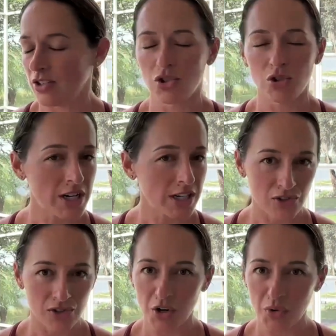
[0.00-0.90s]
do not
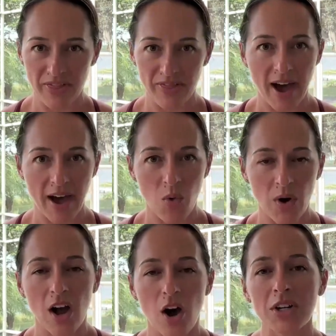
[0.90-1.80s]
start with that.
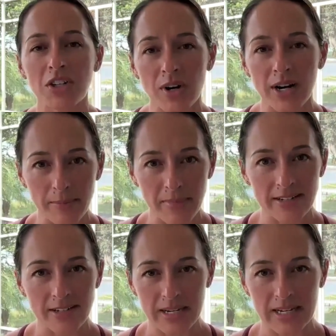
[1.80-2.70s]
What I always
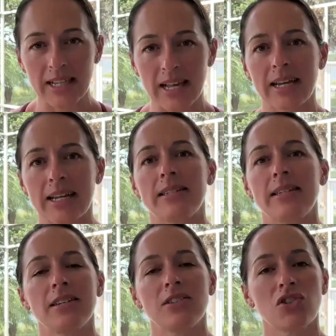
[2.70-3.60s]
recommend to my clients
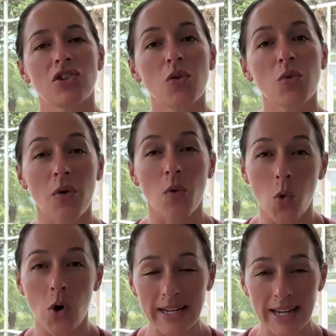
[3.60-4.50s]
is start with
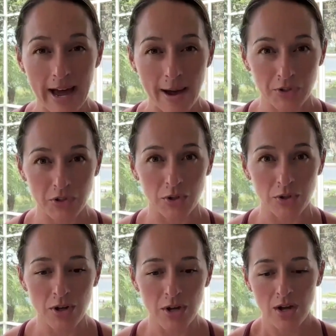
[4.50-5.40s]
1
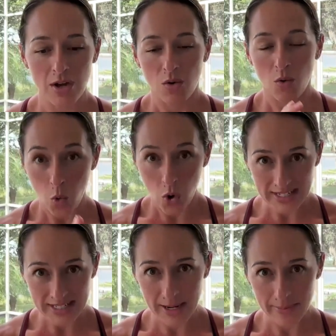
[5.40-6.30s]
capsule
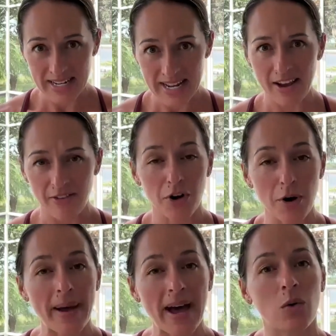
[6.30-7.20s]
1 time a day for
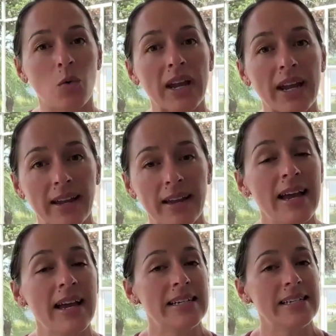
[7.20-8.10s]
about a week.
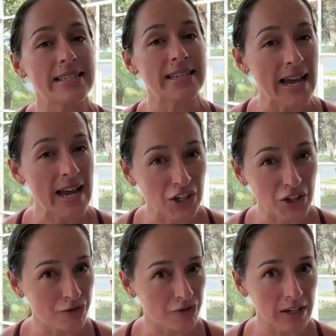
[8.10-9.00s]
See how
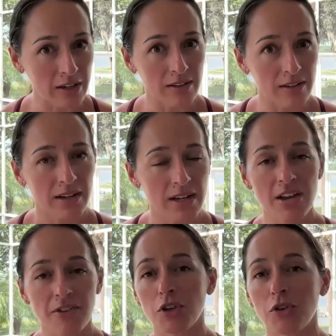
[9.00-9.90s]
you feel.
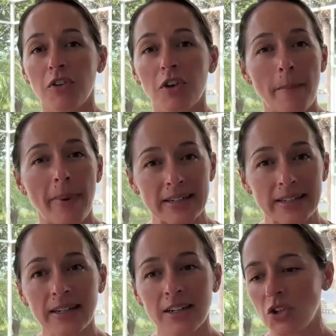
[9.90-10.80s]
If you feel
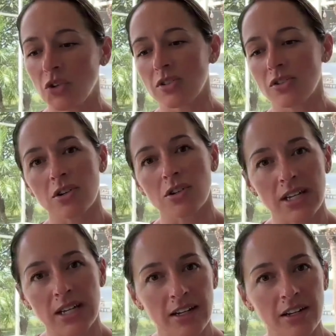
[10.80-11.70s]
better, you can start
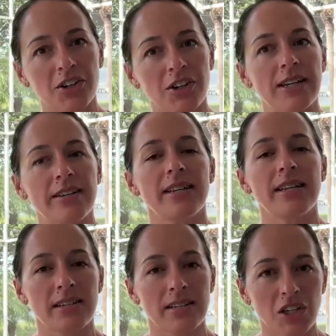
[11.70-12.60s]
to increase
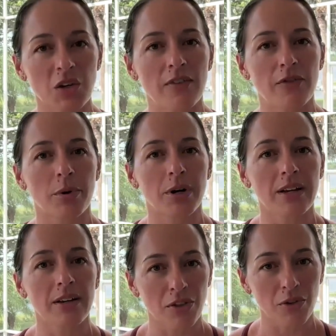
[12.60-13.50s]
until you have a pretty
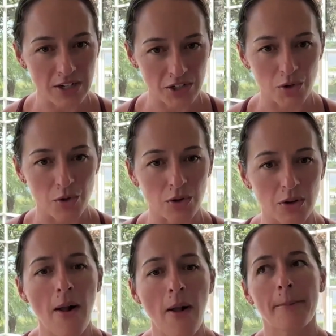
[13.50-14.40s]
good threshold.
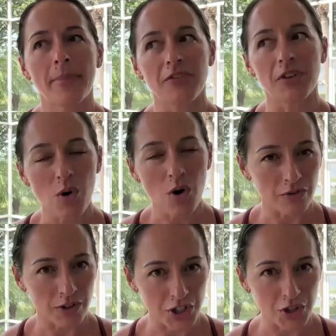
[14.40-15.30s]
But if you
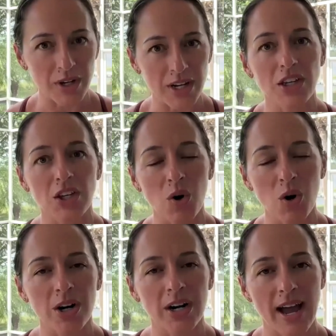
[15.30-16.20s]
overdo it, you
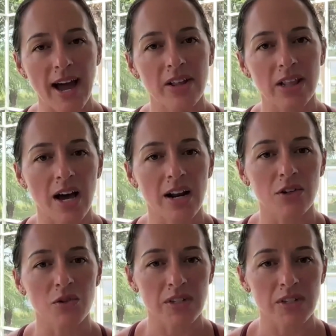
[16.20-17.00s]
are going to have a lot of those